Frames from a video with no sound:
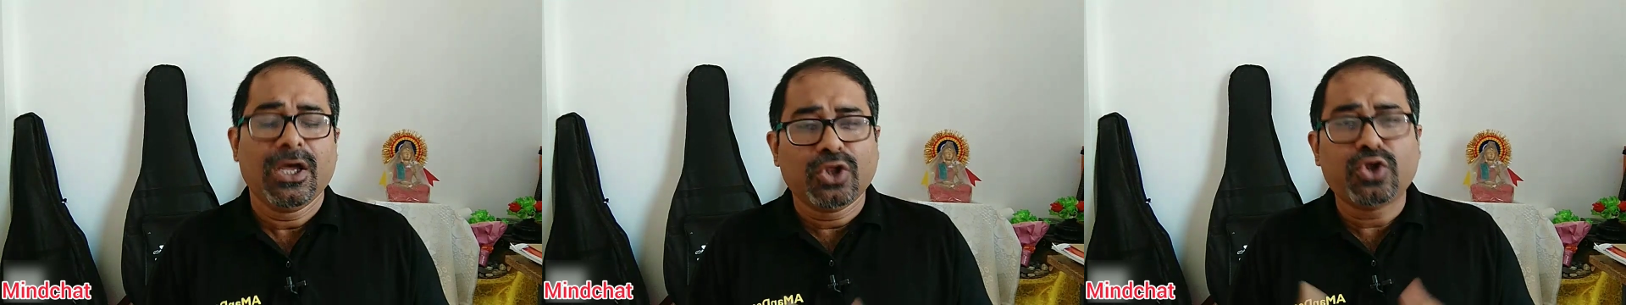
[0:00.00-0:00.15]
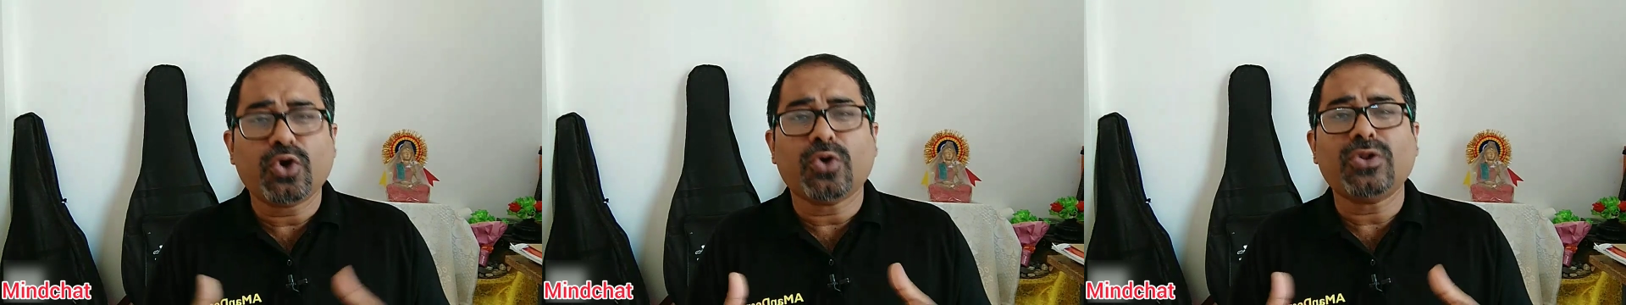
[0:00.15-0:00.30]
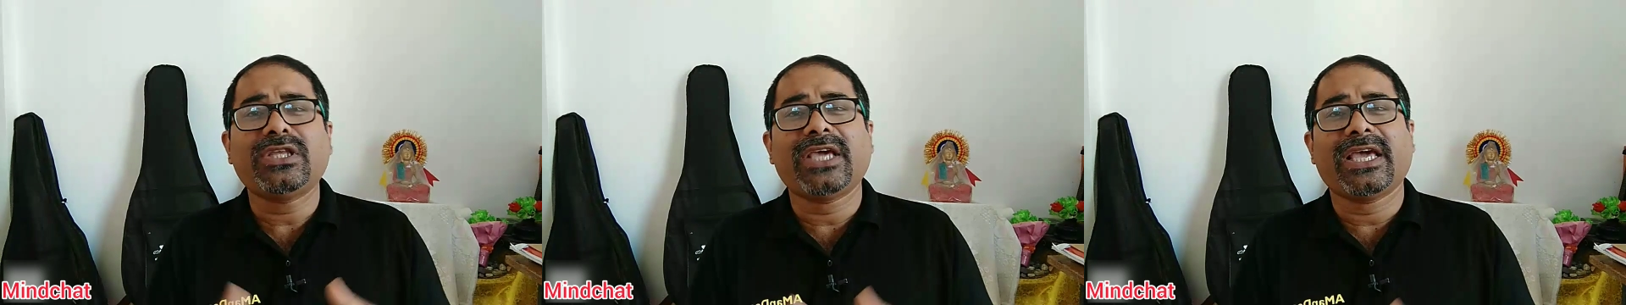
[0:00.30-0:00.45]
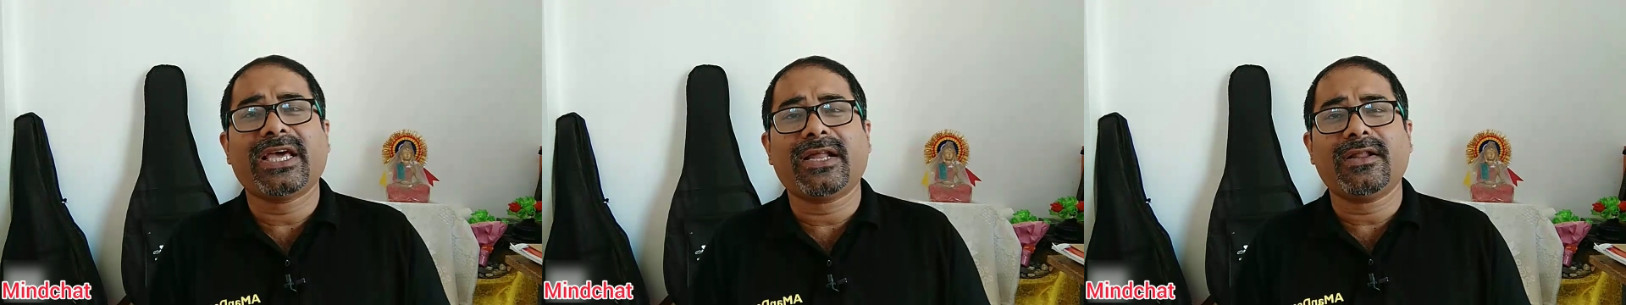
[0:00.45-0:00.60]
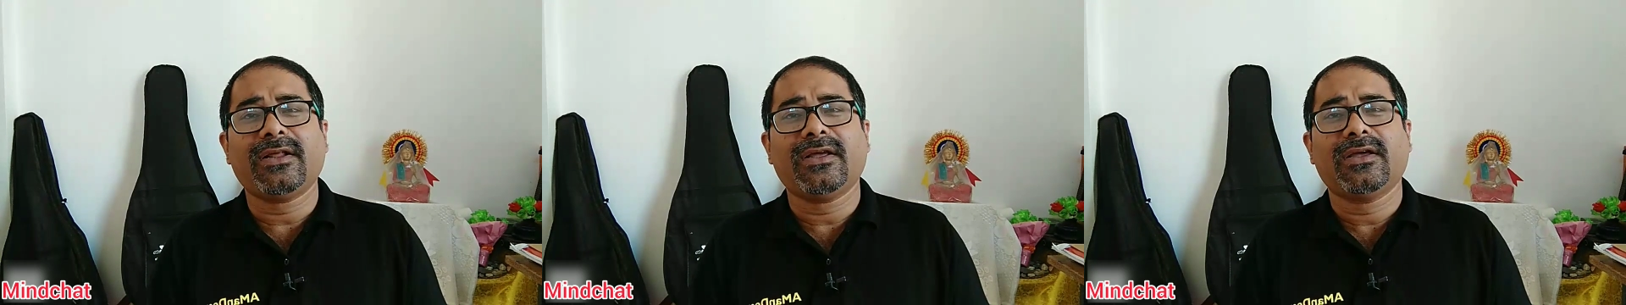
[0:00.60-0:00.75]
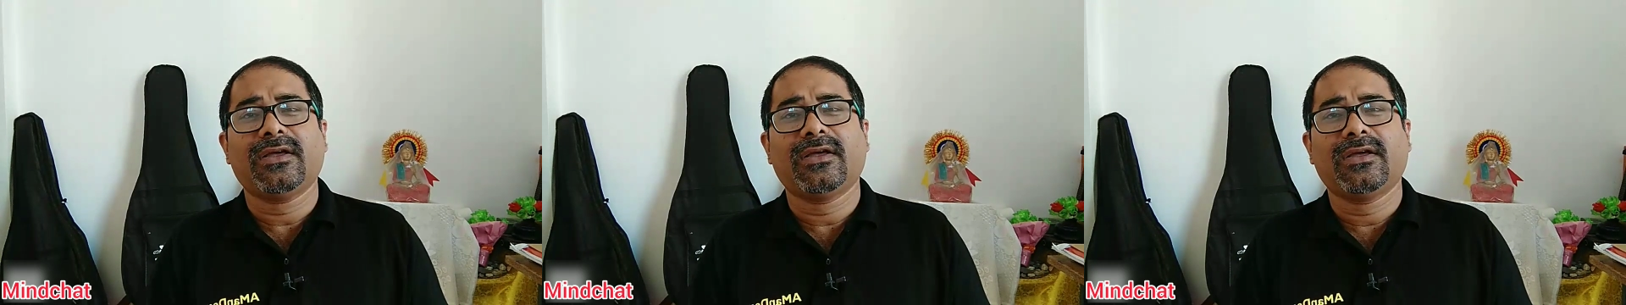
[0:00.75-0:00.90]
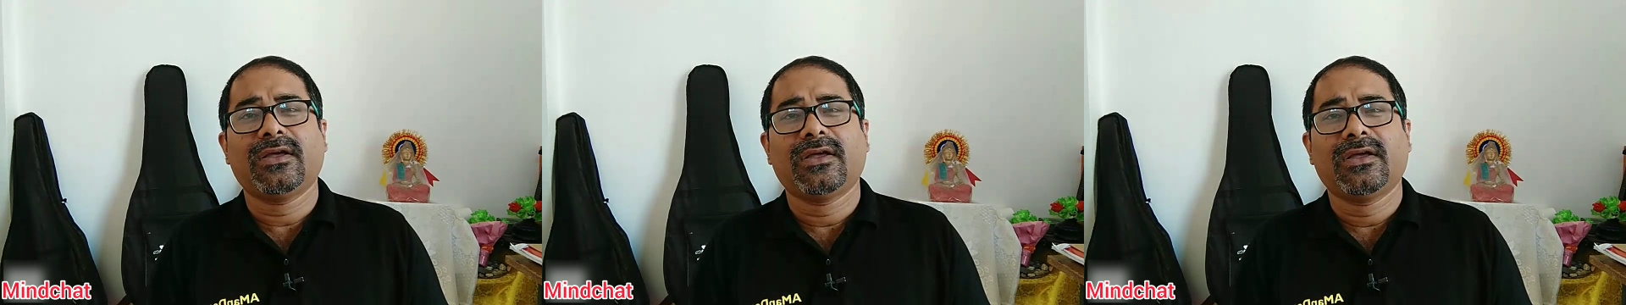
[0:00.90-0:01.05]
Though
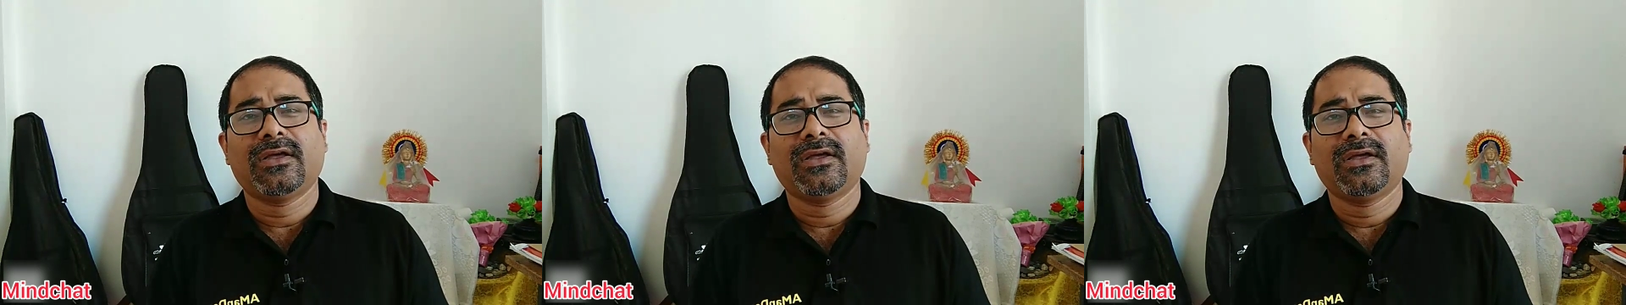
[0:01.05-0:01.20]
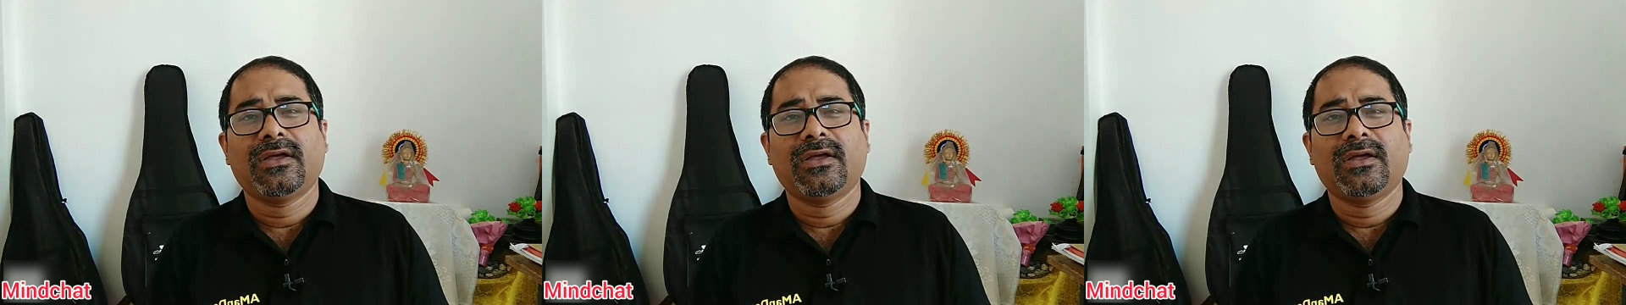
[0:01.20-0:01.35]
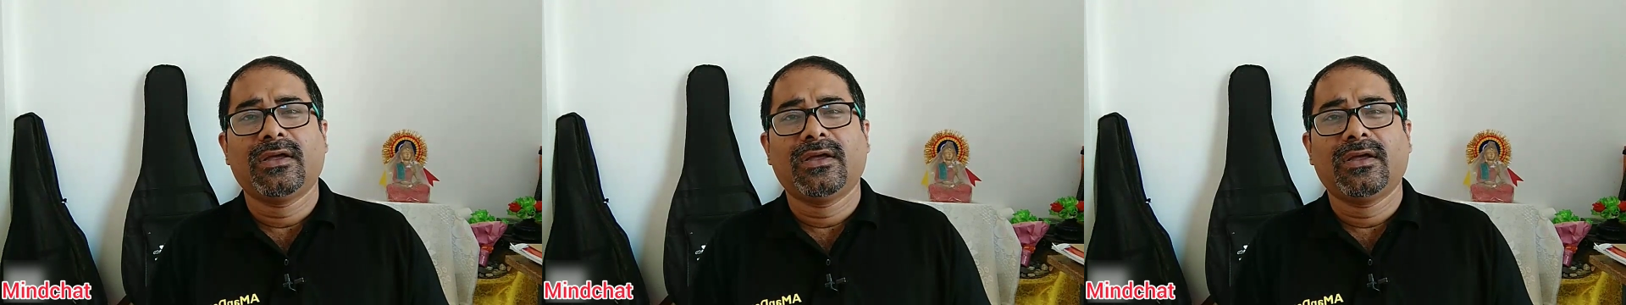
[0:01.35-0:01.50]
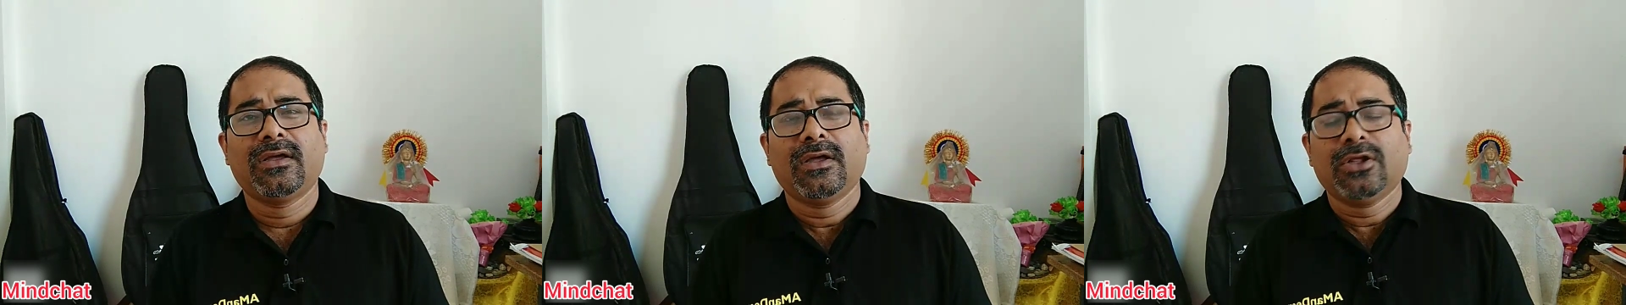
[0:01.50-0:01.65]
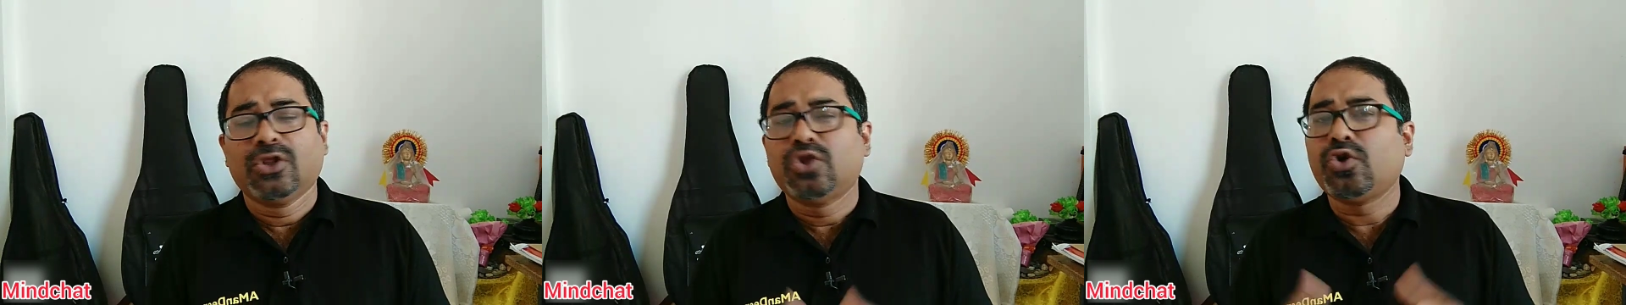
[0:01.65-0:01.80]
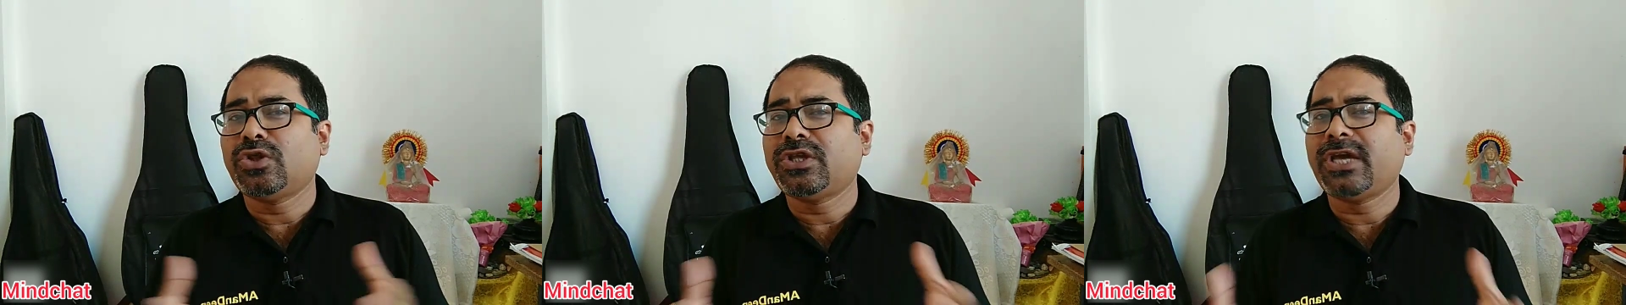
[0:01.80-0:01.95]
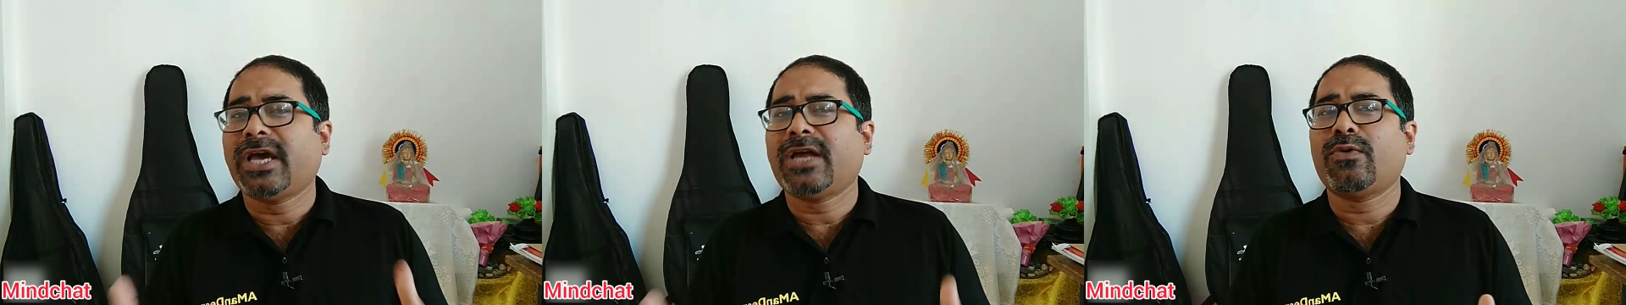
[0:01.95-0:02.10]

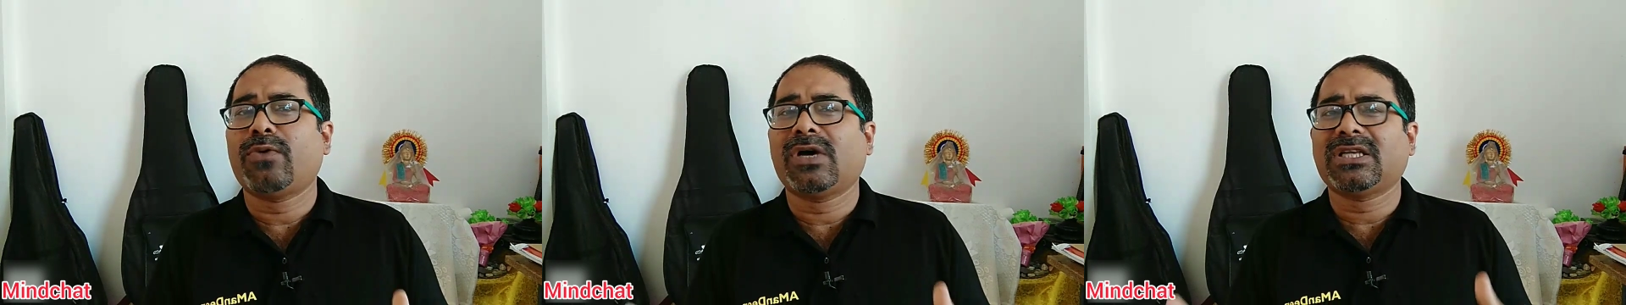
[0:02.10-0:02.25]
there